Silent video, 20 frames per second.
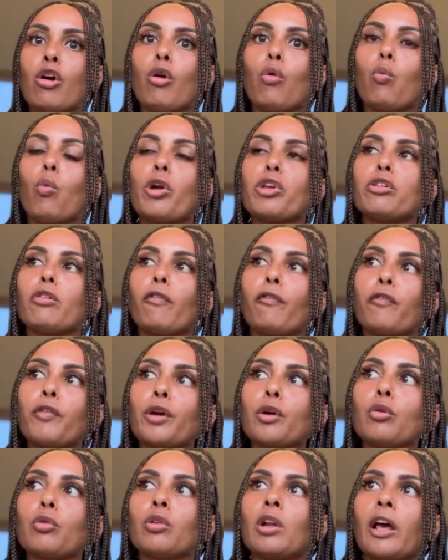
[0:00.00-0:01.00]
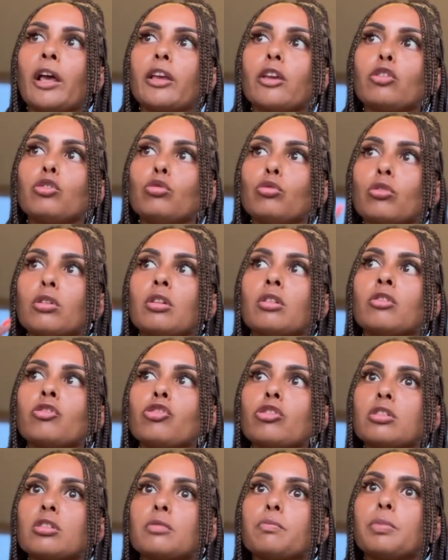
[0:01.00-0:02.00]
where you feel like you can
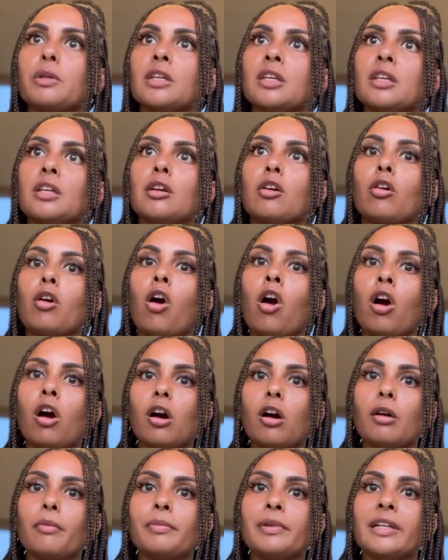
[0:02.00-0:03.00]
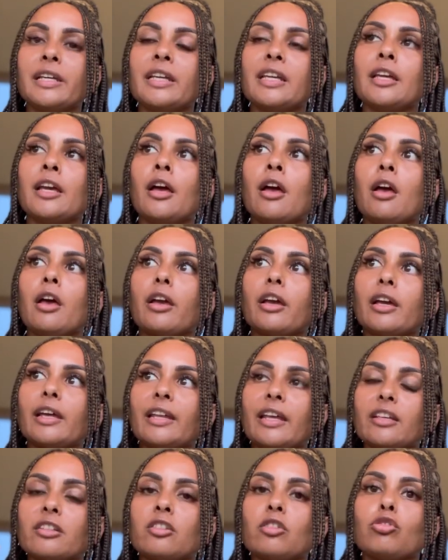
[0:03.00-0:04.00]
just be calmly
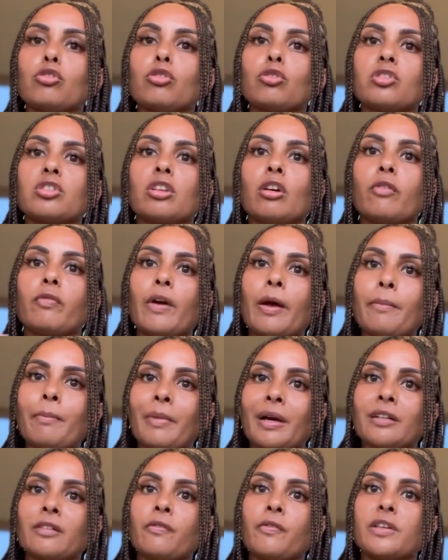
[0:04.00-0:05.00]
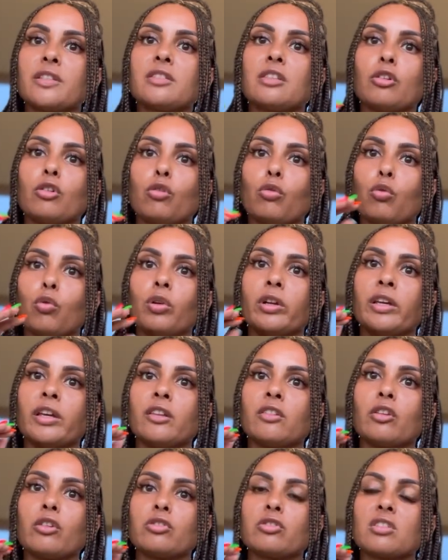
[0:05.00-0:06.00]
connecting to yourself and manifesting and calling in
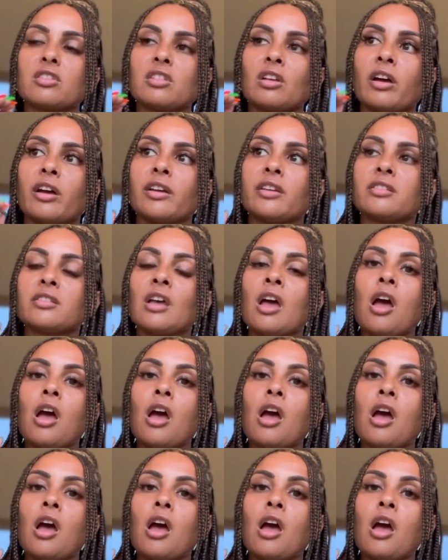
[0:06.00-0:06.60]
those desires.